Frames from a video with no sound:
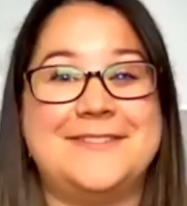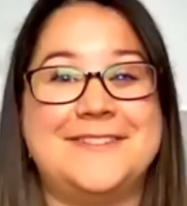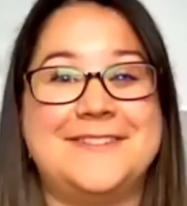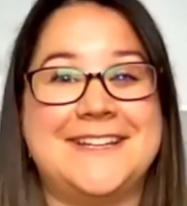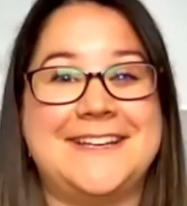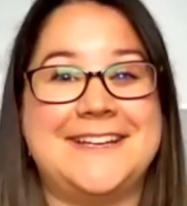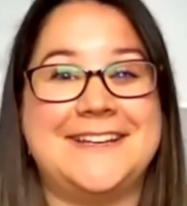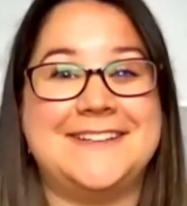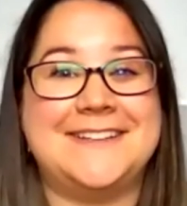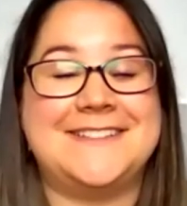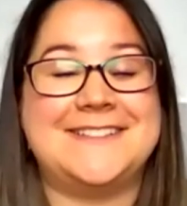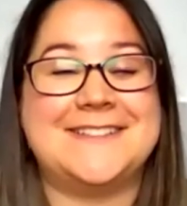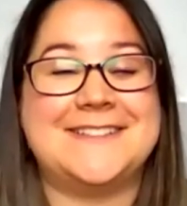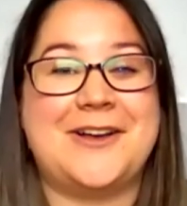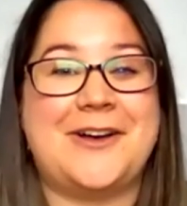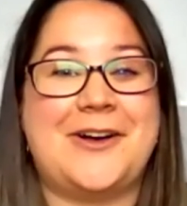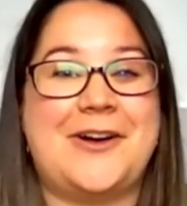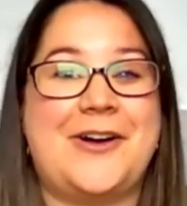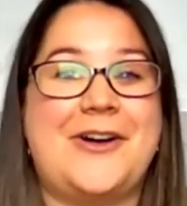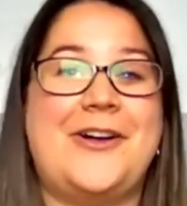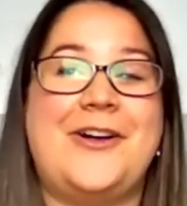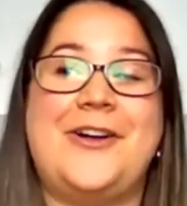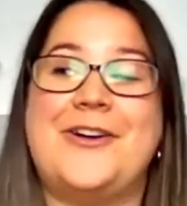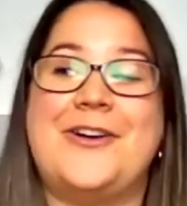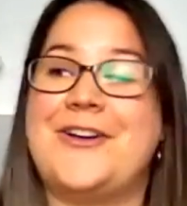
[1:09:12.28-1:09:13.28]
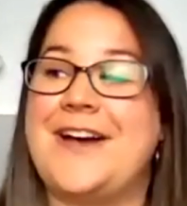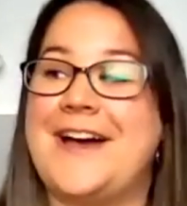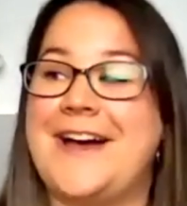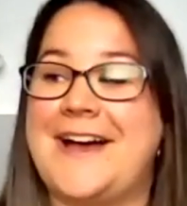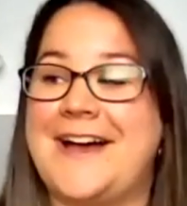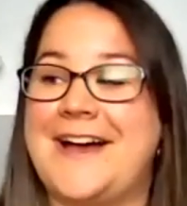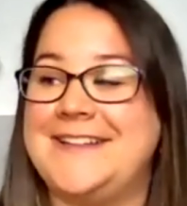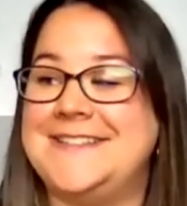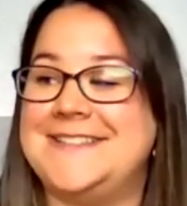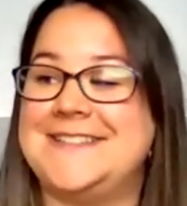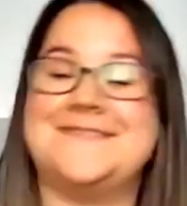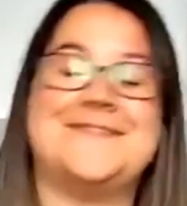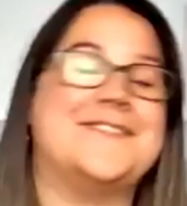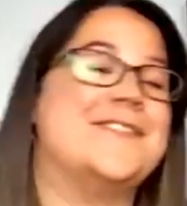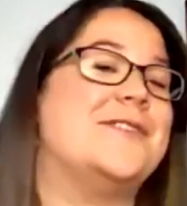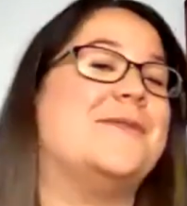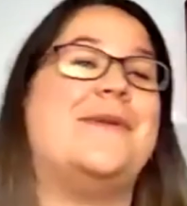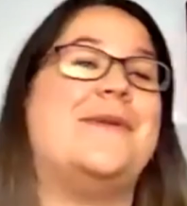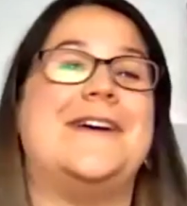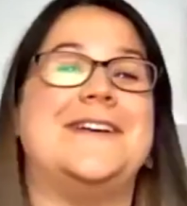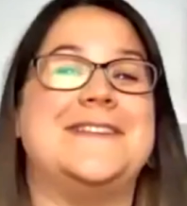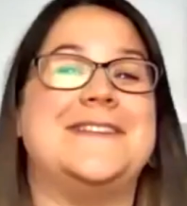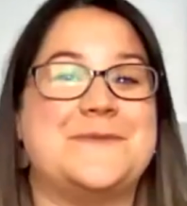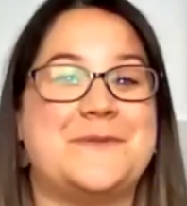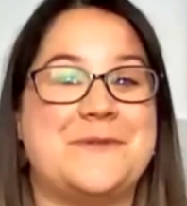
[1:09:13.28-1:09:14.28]
linked all kinds of them
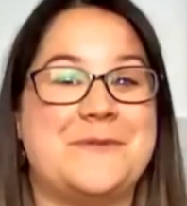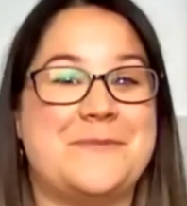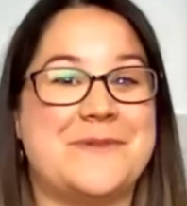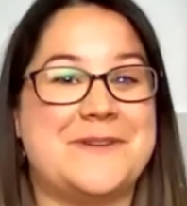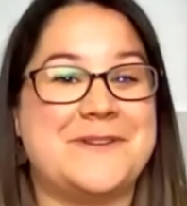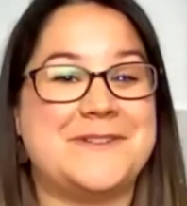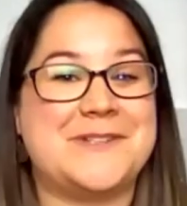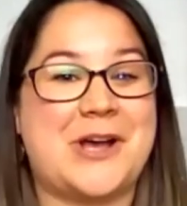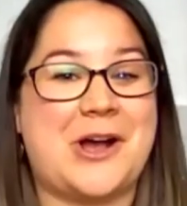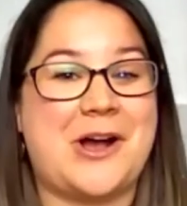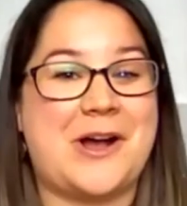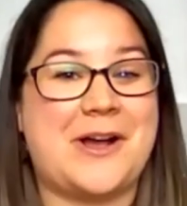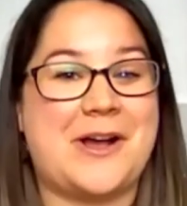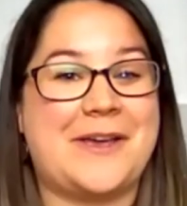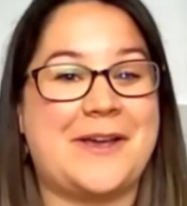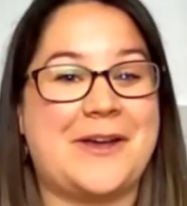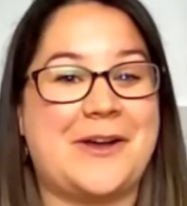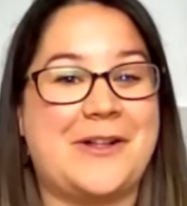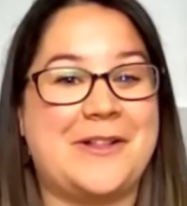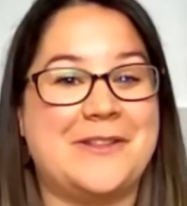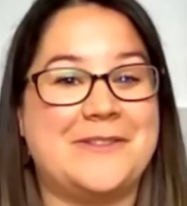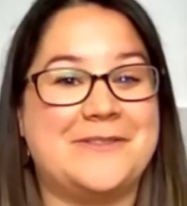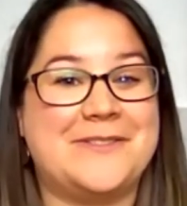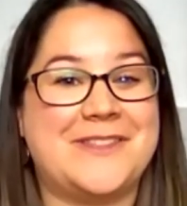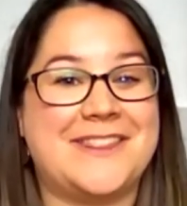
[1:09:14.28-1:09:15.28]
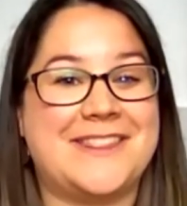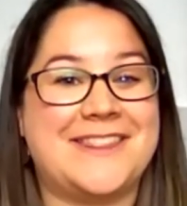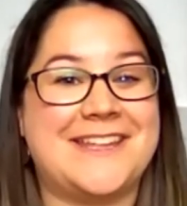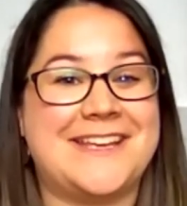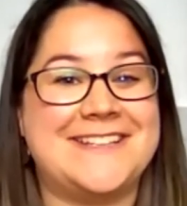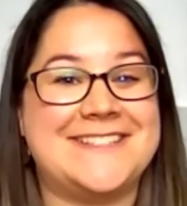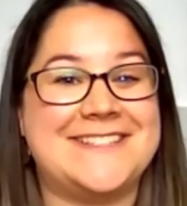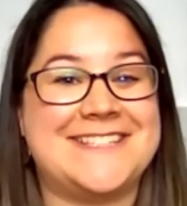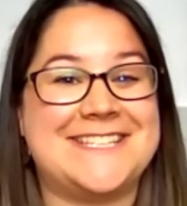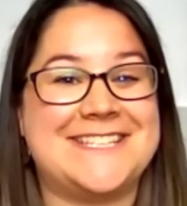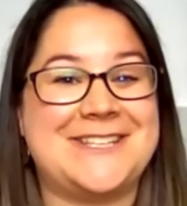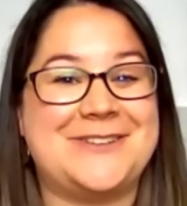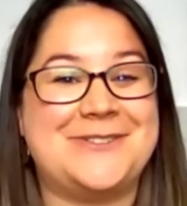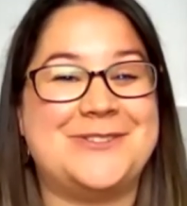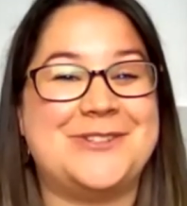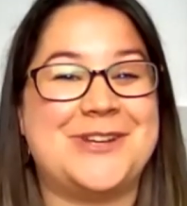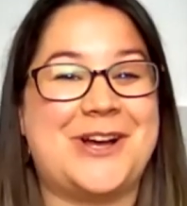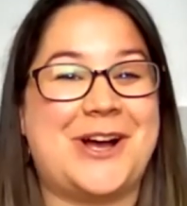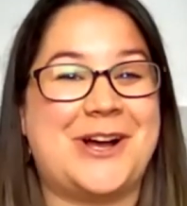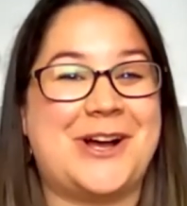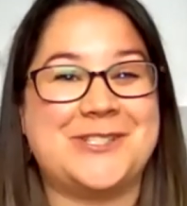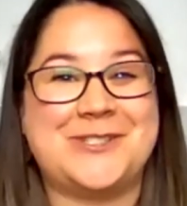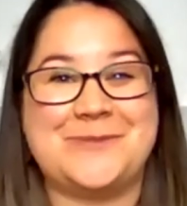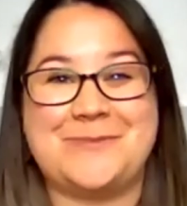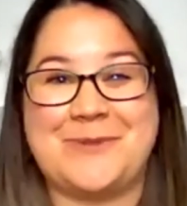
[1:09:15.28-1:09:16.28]
as we've been talking, all Good. the things that you
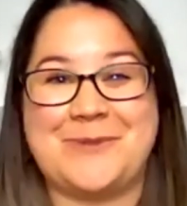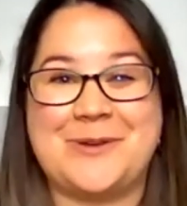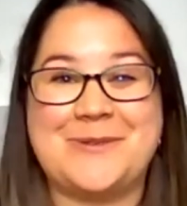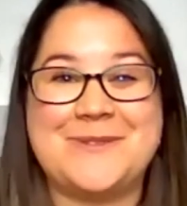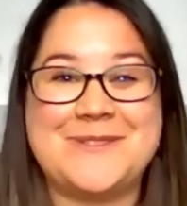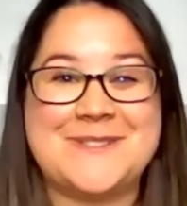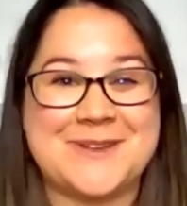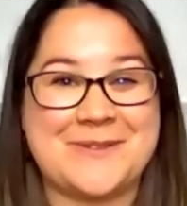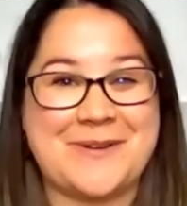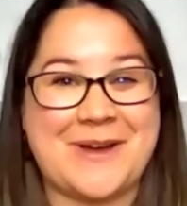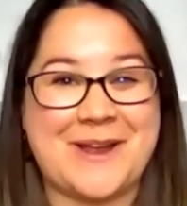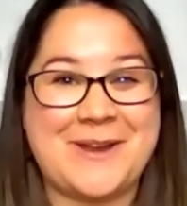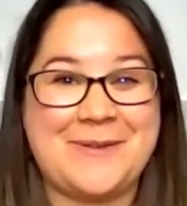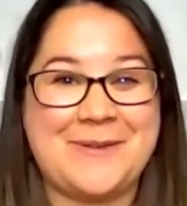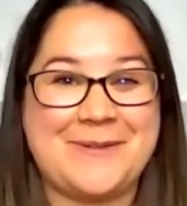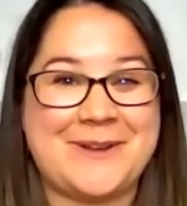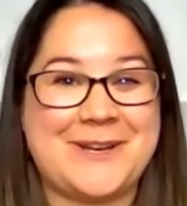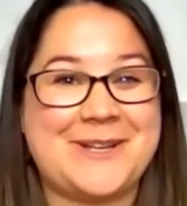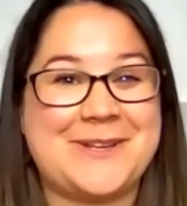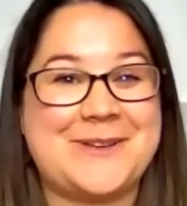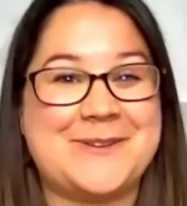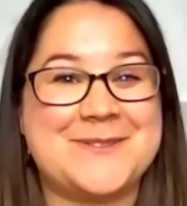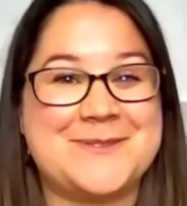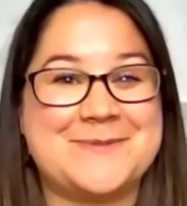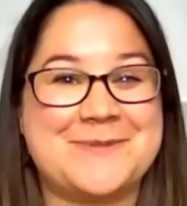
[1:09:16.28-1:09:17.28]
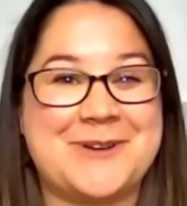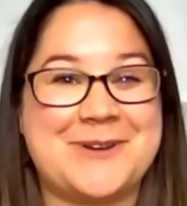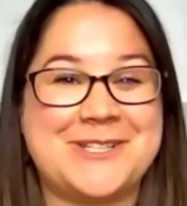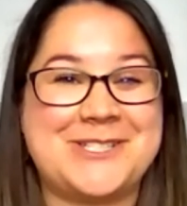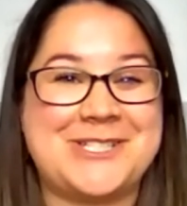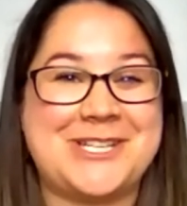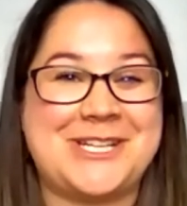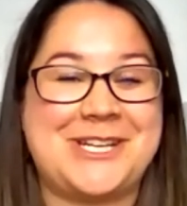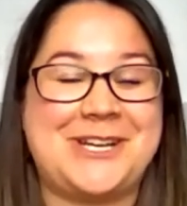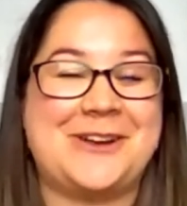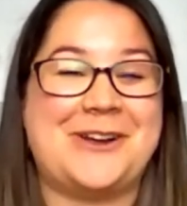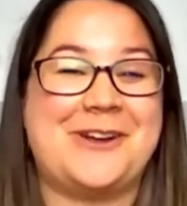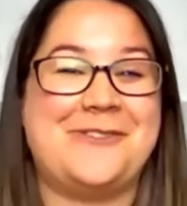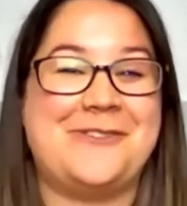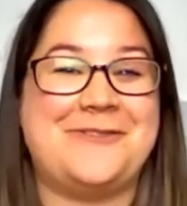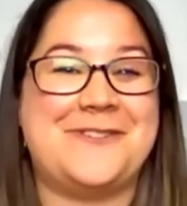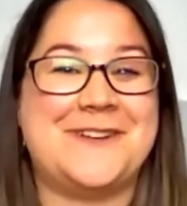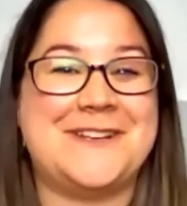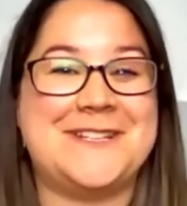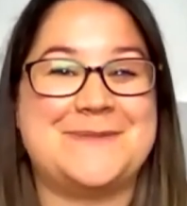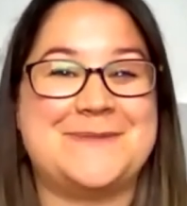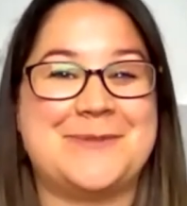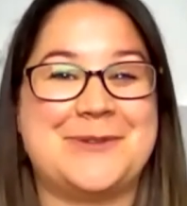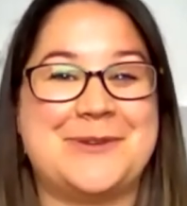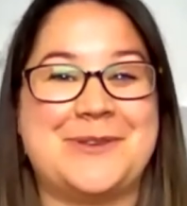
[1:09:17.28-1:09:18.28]
talked about. So, anybody who's watching here on
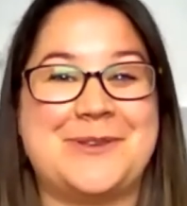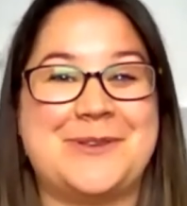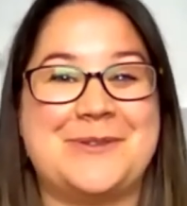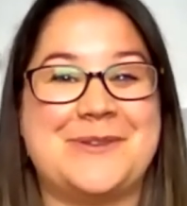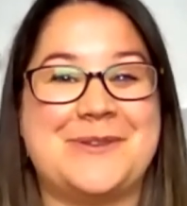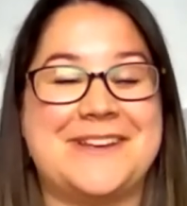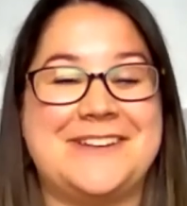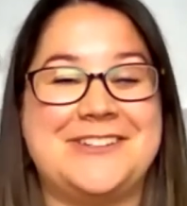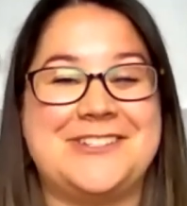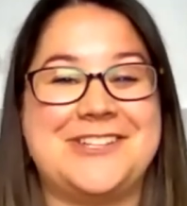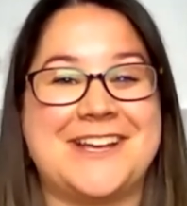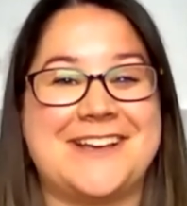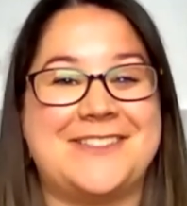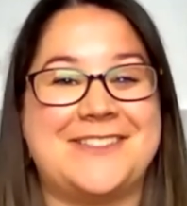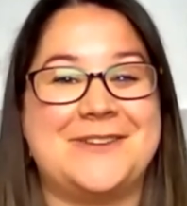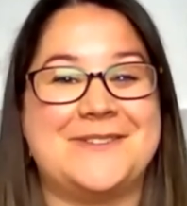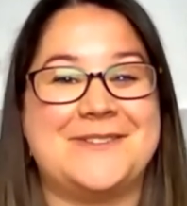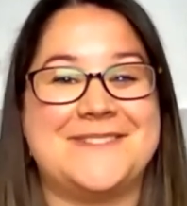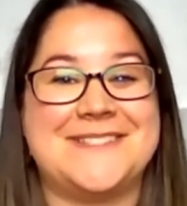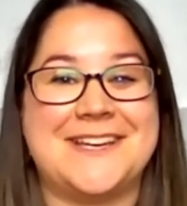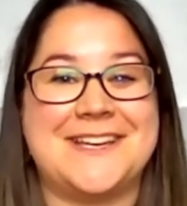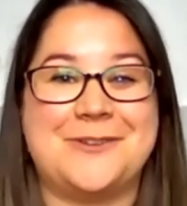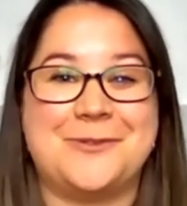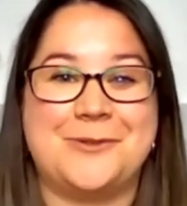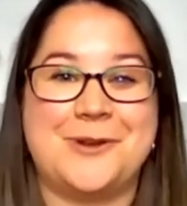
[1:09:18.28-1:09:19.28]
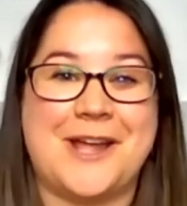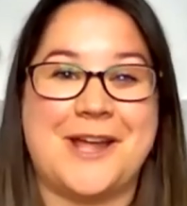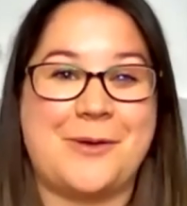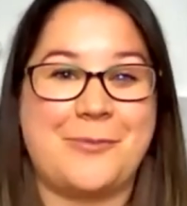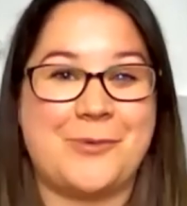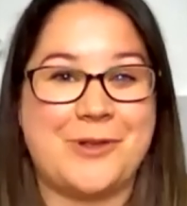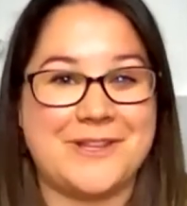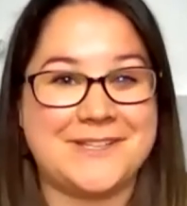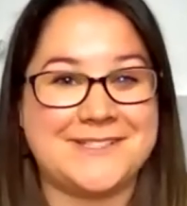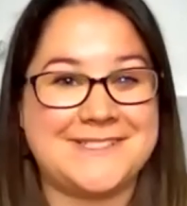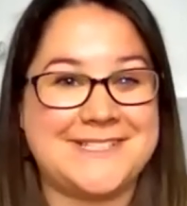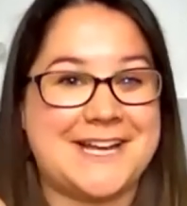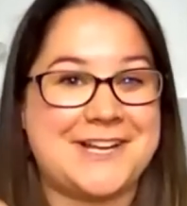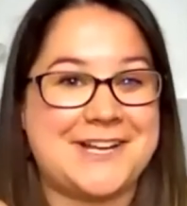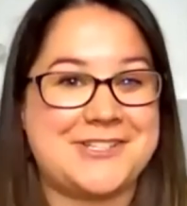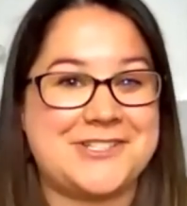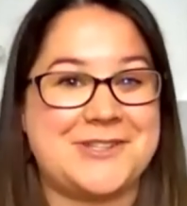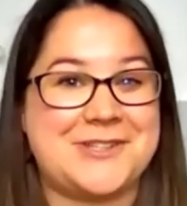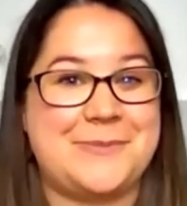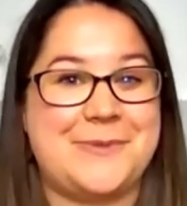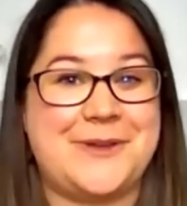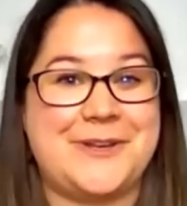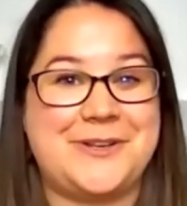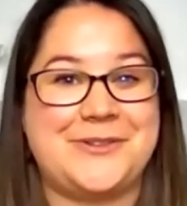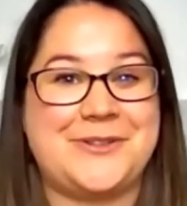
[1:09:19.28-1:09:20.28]
Facebook, you can check those out, and I will attach
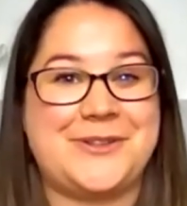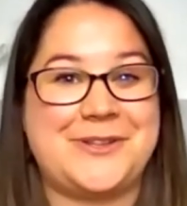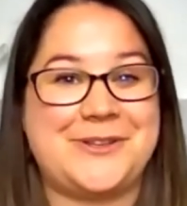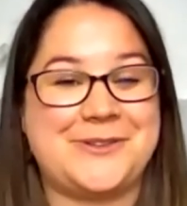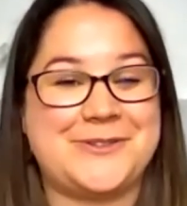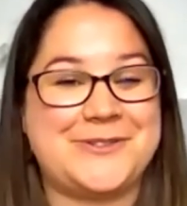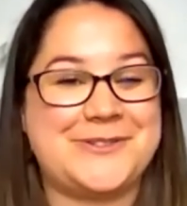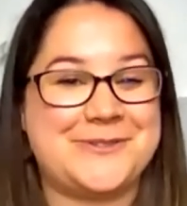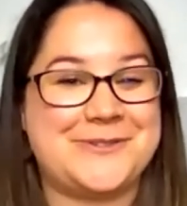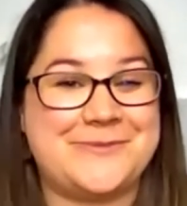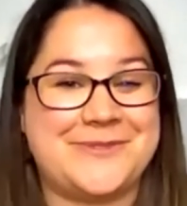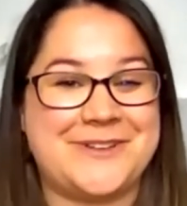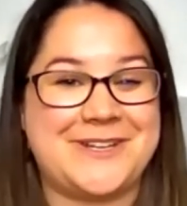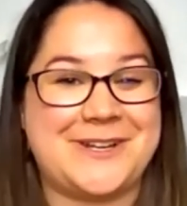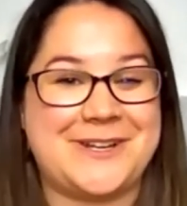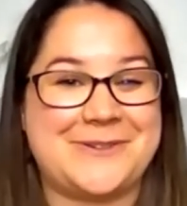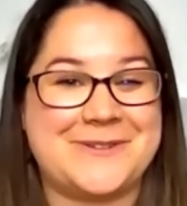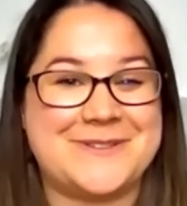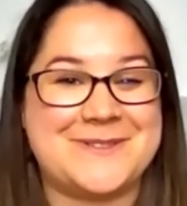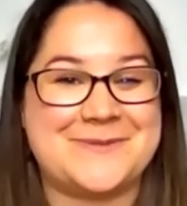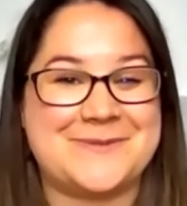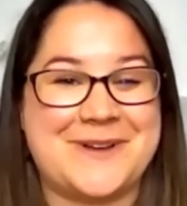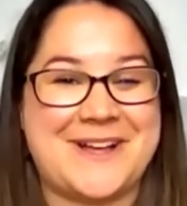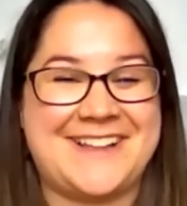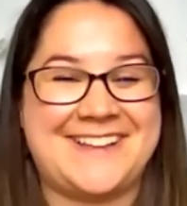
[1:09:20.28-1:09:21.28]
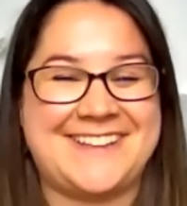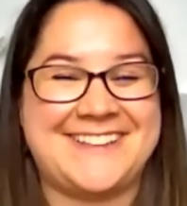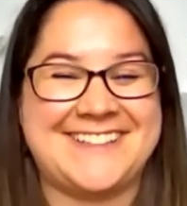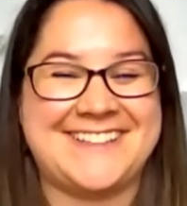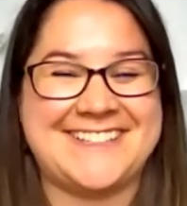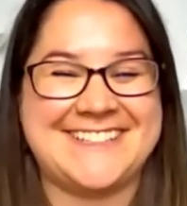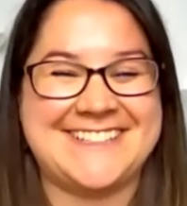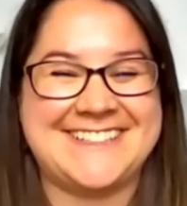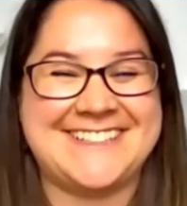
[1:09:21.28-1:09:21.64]
them under the YouTube video as well.